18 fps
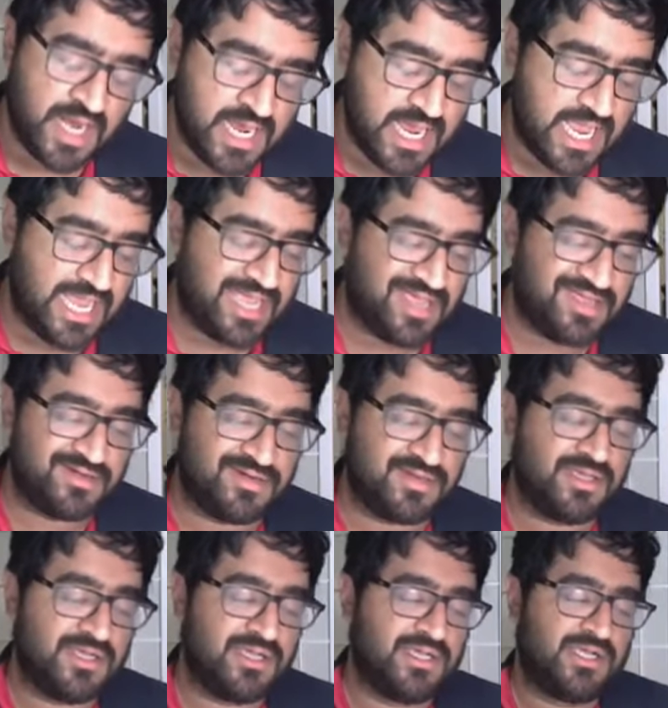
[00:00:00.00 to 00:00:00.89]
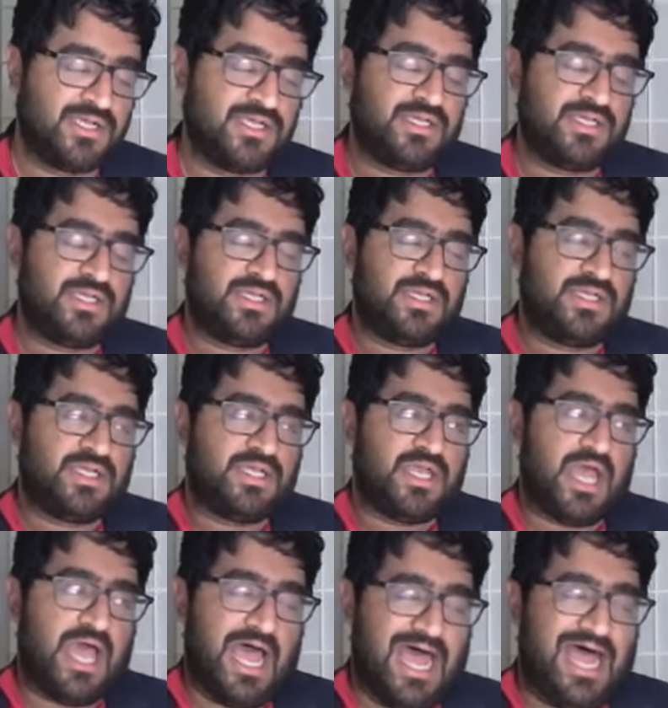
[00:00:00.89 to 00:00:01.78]
And
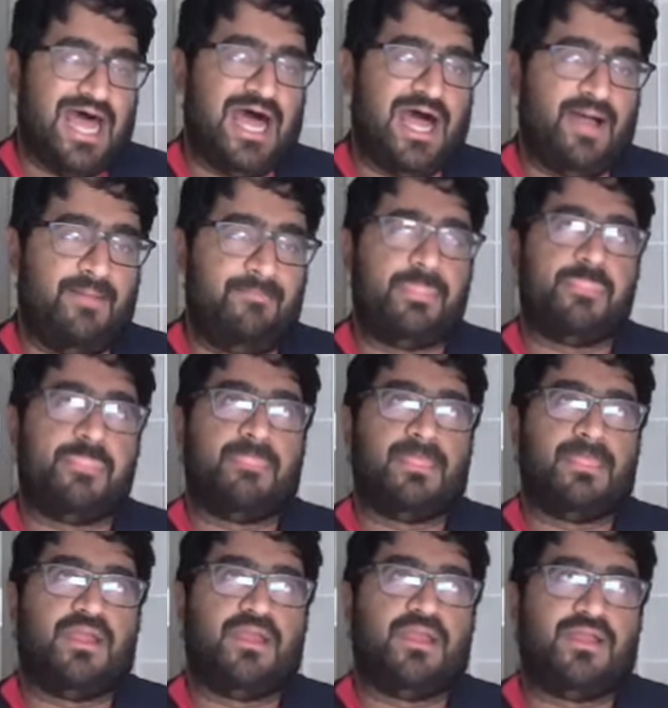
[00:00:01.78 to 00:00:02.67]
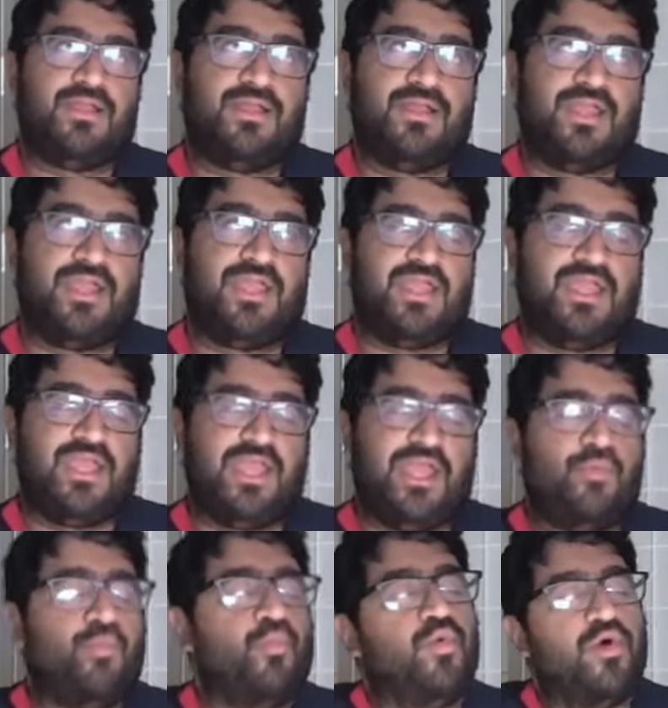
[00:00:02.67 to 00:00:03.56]
um, it,
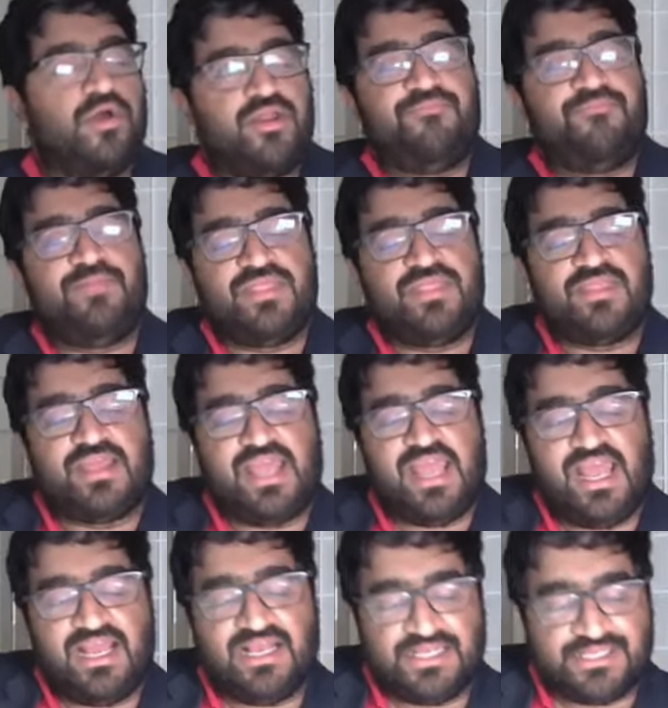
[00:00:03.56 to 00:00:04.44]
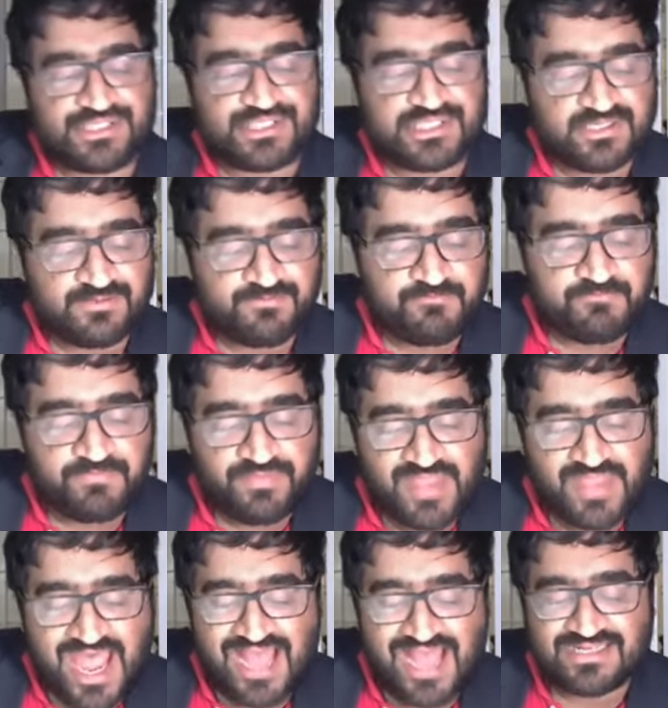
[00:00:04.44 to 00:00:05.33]
it would have been the case
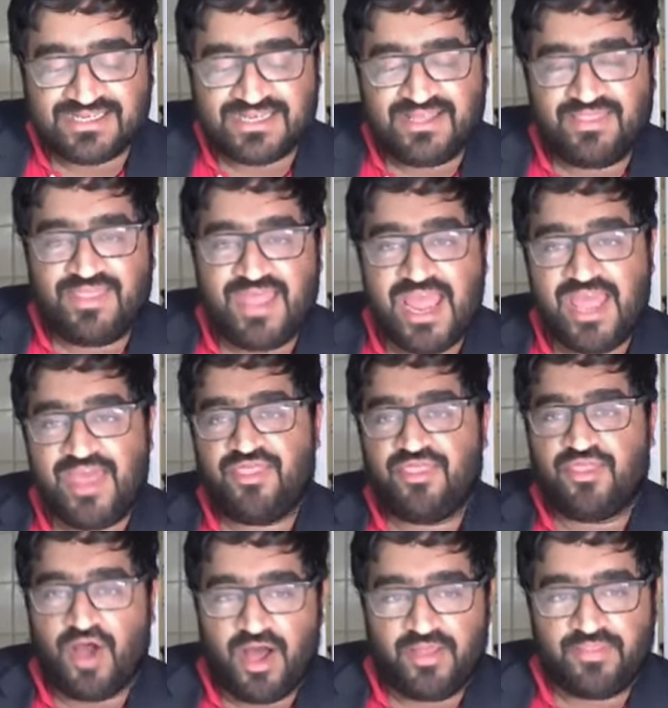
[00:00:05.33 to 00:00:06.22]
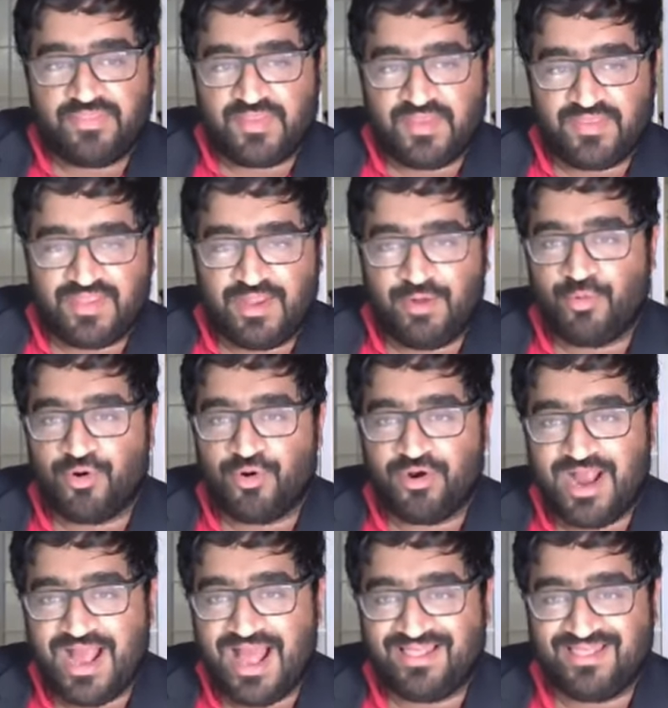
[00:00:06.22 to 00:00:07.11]
that they thought that they were,
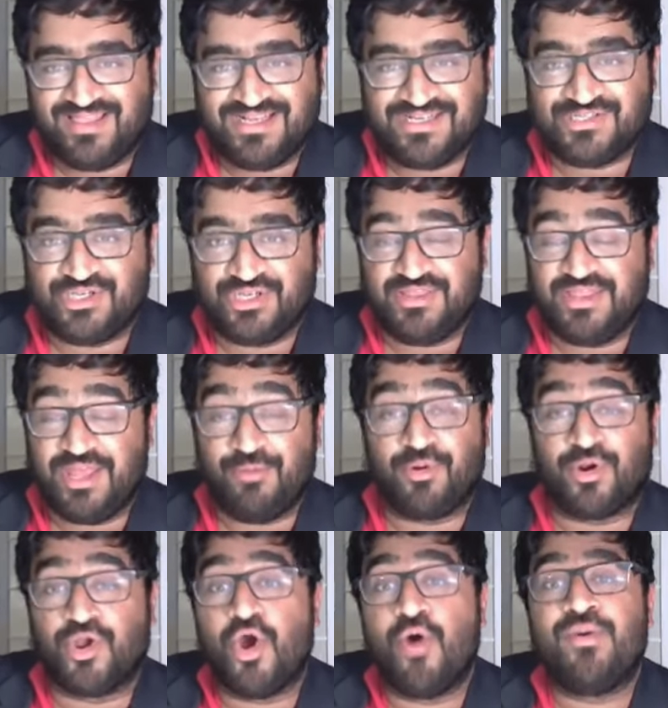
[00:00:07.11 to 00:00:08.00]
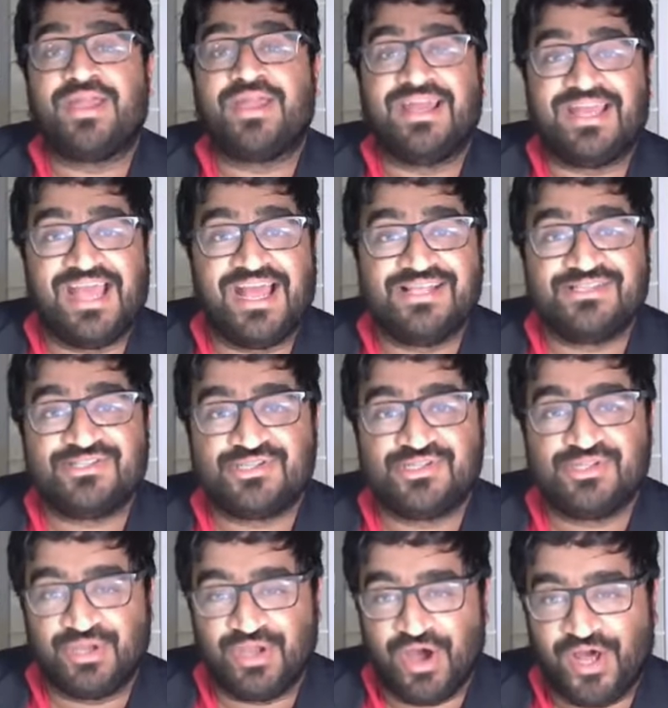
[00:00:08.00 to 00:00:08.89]
at least they were going against the
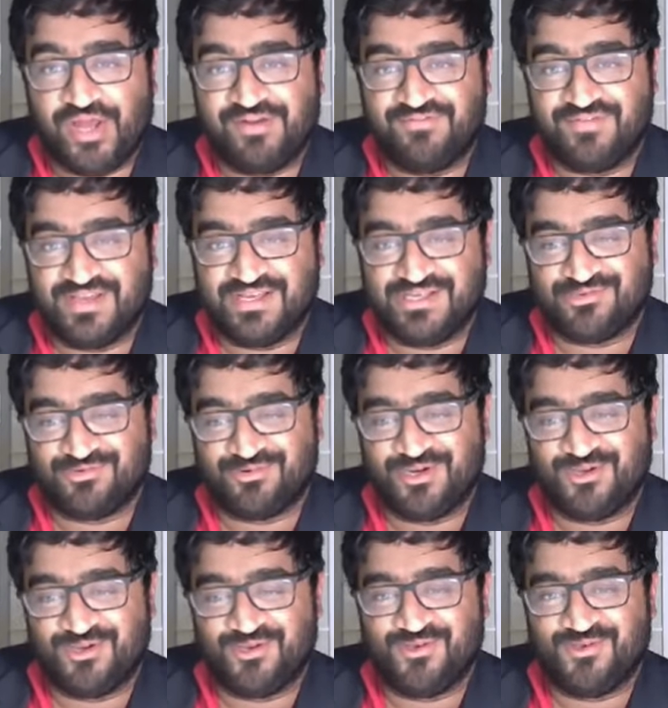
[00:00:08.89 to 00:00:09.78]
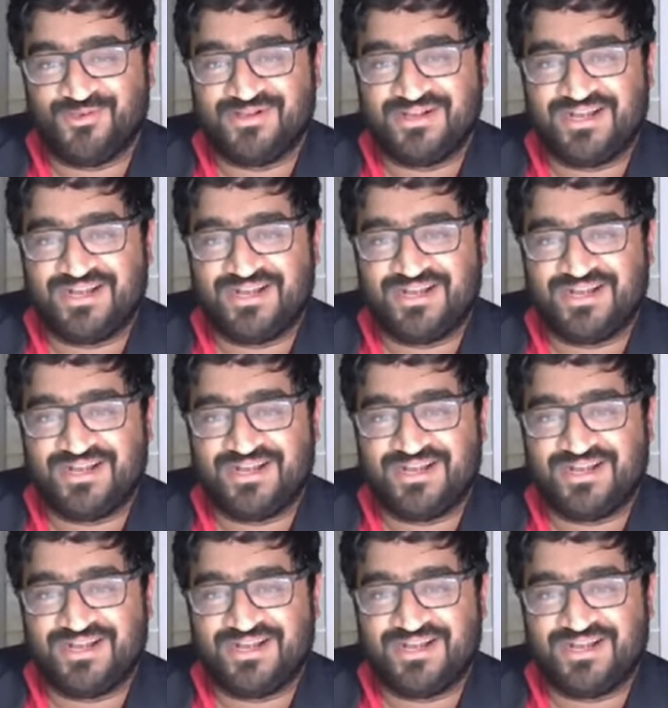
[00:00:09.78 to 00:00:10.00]
God of Israel.